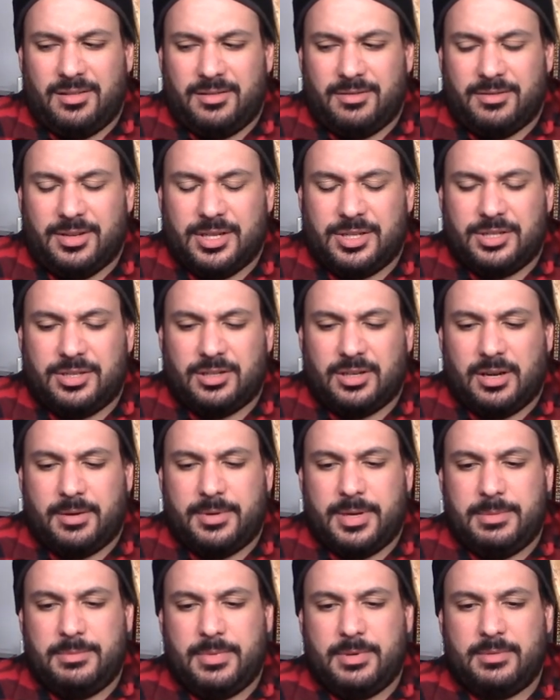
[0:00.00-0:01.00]
which, I
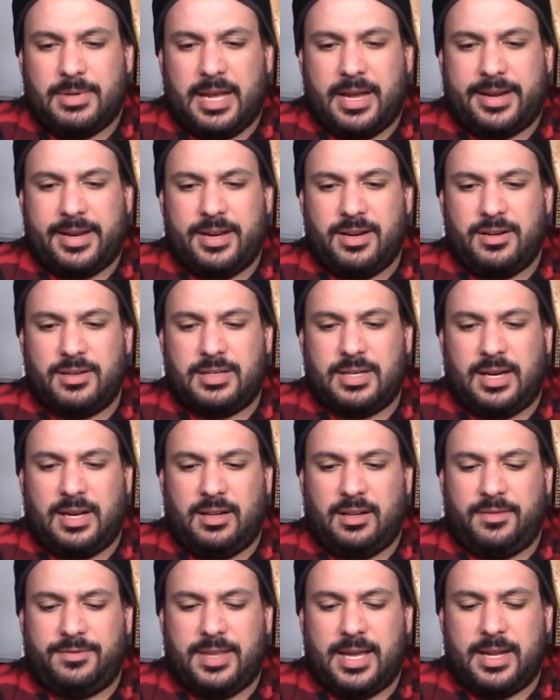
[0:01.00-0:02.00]
mean, I couldn't
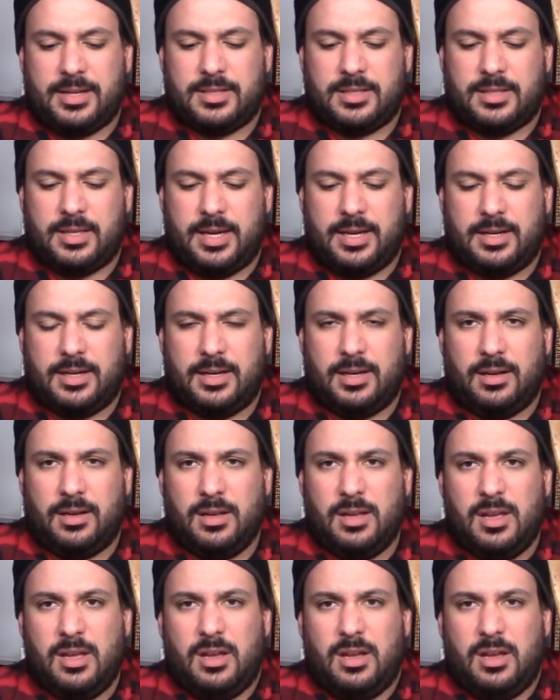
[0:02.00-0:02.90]
tell if that's like a